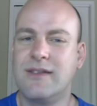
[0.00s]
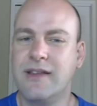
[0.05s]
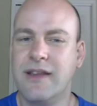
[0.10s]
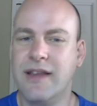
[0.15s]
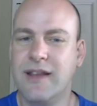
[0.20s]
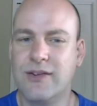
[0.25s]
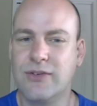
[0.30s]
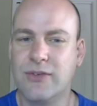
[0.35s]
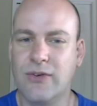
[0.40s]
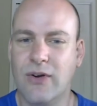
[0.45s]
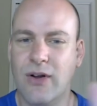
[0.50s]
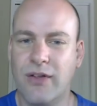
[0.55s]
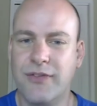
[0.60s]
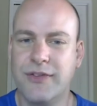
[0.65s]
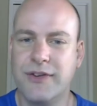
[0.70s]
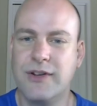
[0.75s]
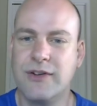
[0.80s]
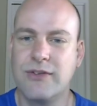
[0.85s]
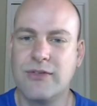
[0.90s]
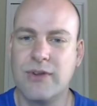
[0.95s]
links are all in
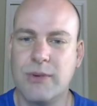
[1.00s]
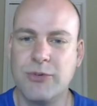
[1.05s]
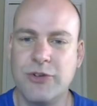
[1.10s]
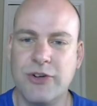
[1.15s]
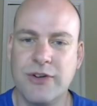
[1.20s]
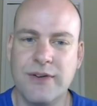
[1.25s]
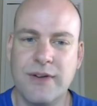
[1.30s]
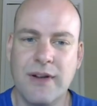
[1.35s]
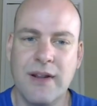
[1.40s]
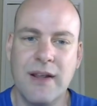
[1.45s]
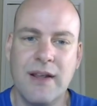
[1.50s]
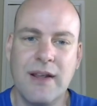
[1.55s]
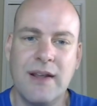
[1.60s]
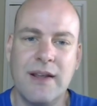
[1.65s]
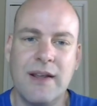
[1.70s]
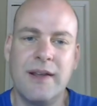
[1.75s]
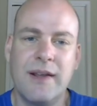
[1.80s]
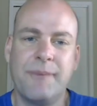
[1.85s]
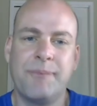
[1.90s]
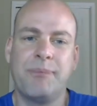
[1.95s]
the description.
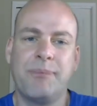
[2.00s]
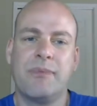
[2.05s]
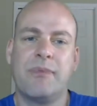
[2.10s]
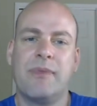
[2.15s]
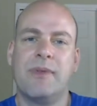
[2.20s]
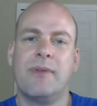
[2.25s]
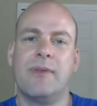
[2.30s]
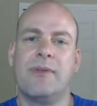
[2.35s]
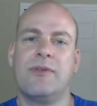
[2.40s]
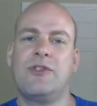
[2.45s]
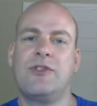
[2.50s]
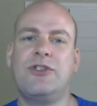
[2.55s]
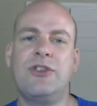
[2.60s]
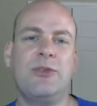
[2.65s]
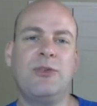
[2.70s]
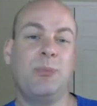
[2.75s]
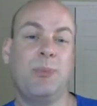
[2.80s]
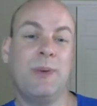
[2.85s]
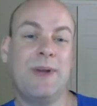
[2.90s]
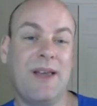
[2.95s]

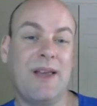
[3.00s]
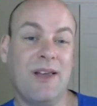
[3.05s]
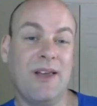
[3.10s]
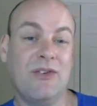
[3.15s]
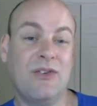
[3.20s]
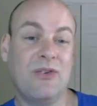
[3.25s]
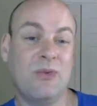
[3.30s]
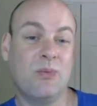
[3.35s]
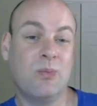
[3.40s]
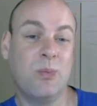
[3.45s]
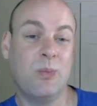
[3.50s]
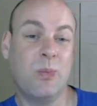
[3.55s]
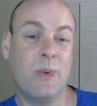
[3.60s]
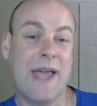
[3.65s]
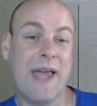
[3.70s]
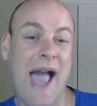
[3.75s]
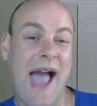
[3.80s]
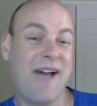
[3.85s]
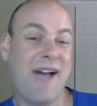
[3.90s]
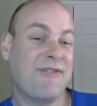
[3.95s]
Just because we
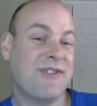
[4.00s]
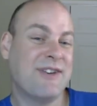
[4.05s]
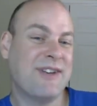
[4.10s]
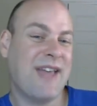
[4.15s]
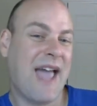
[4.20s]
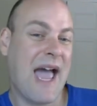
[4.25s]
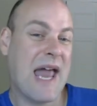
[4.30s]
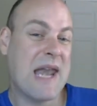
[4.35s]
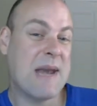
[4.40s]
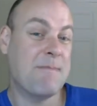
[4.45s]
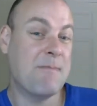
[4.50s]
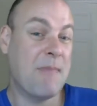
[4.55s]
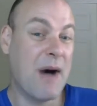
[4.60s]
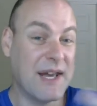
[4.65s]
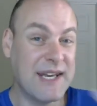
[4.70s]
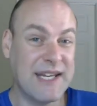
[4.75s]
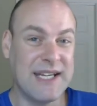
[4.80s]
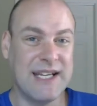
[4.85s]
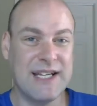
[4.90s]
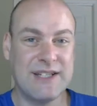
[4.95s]
haven't had
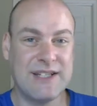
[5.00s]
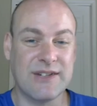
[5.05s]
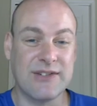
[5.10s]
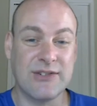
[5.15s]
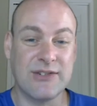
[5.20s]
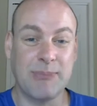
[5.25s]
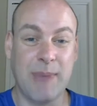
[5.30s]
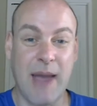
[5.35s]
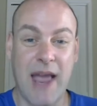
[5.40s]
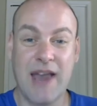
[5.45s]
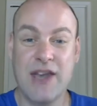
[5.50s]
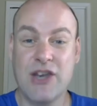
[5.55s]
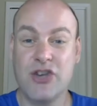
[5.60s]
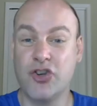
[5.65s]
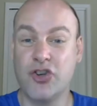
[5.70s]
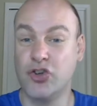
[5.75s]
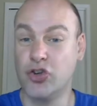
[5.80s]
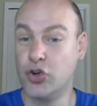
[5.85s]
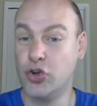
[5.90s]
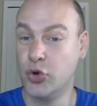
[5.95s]
money to spend
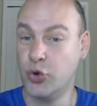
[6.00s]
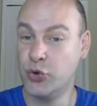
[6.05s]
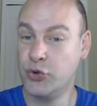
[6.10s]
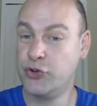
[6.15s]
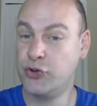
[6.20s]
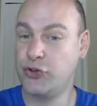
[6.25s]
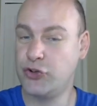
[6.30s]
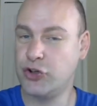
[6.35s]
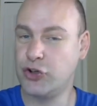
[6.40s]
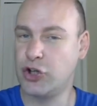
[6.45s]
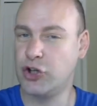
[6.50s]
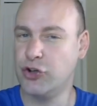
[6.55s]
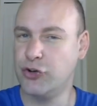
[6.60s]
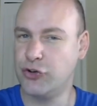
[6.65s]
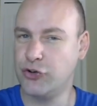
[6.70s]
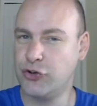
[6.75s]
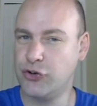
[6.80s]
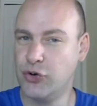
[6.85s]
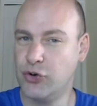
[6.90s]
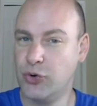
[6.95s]
and goods to
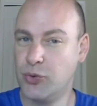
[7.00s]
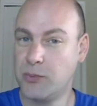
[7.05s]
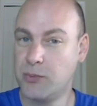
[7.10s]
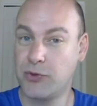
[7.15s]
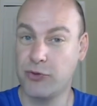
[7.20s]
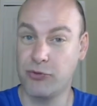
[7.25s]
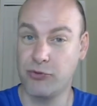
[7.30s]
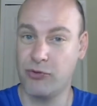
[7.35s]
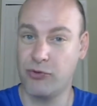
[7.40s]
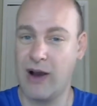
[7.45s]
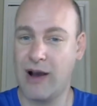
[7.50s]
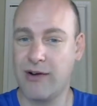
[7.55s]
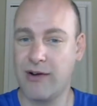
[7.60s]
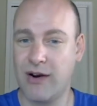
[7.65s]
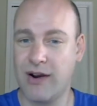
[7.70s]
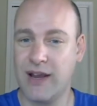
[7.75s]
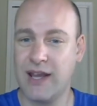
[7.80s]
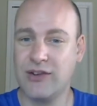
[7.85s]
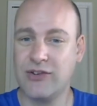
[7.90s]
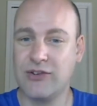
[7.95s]
consume throughout
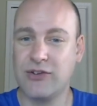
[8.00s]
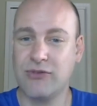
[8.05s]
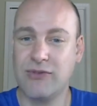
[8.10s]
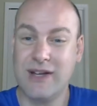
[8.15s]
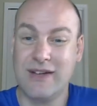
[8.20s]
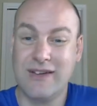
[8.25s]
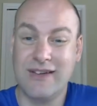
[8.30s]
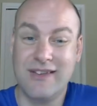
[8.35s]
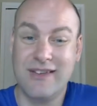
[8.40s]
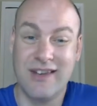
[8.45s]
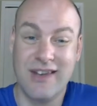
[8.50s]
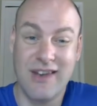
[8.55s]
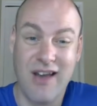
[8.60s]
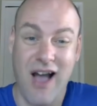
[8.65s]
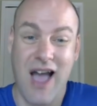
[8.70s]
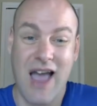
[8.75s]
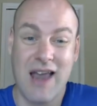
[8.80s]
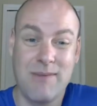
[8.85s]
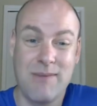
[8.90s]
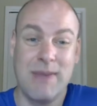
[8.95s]
our history does
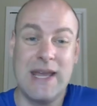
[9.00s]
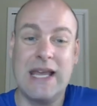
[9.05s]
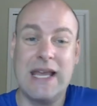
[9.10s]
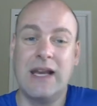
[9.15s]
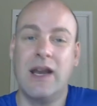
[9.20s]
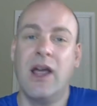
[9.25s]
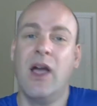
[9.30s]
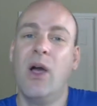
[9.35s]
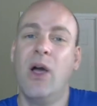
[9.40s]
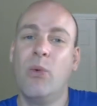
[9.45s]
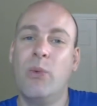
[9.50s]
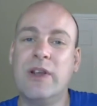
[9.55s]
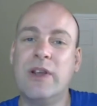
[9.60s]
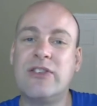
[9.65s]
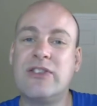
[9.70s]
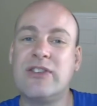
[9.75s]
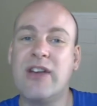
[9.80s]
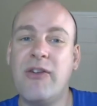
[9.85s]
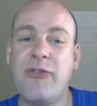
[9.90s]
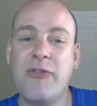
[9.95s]
not mean we
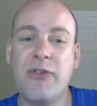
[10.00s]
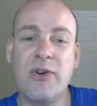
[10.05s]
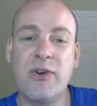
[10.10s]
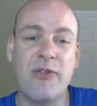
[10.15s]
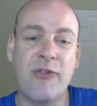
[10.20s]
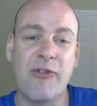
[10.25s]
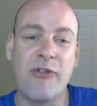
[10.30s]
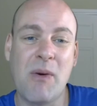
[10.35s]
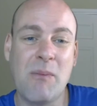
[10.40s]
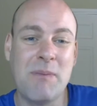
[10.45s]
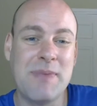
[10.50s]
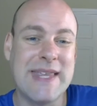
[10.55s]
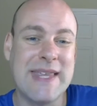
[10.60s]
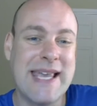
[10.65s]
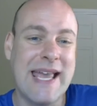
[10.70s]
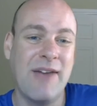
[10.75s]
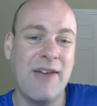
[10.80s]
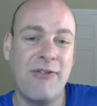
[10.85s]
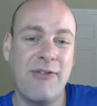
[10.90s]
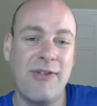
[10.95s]
suffered from
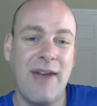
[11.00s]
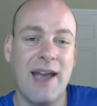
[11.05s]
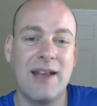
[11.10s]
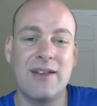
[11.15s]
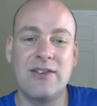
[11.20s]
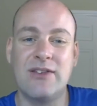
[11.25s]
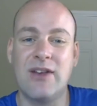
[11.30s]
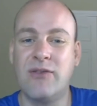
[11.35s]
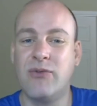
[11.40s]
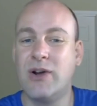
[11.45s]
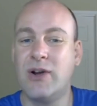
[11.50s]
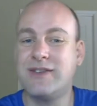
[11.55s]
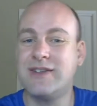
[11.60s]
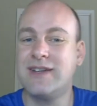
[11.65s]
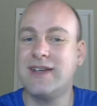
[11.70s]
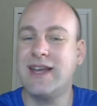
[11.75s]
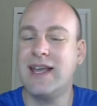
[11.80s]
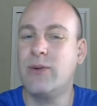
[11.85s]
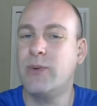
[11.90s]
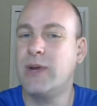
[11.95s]
the effects of what
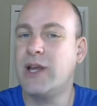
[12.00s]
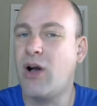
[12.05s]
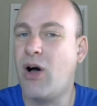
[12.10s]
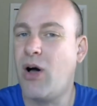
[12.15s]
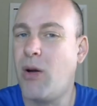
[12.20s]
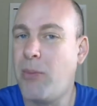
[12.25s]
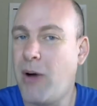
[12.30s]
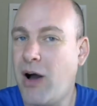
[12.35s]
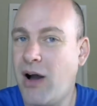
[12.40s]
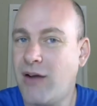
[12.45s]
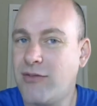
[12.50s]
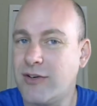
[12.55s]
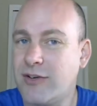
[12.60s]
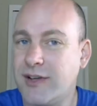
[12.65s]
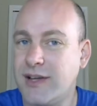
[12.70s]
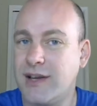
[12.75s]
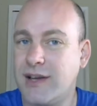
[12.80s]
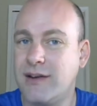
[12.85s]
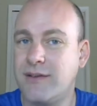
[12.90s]
today we call poverty.